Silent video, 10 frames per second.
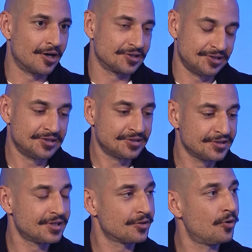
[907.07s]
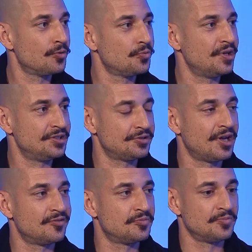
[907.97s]
artists in their own way. So I
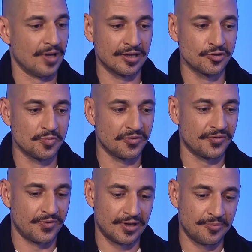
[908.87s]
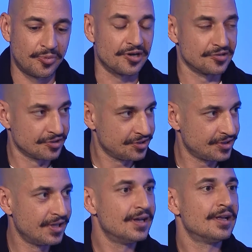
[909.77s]
have a group of
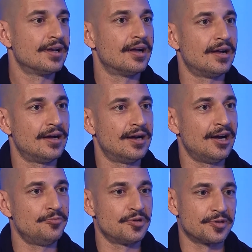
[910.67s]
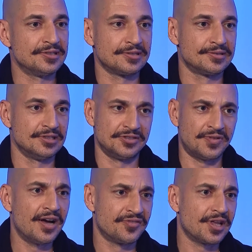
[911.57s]
partners, and we rented this
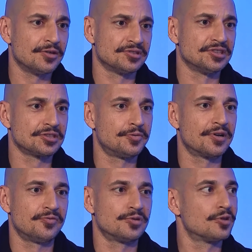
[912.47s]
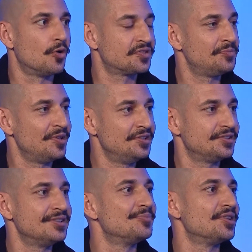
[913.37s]
5,000 square foot loft
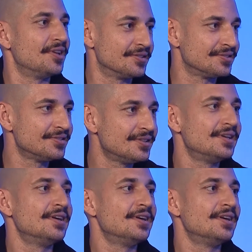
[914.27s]
space in Manhattan.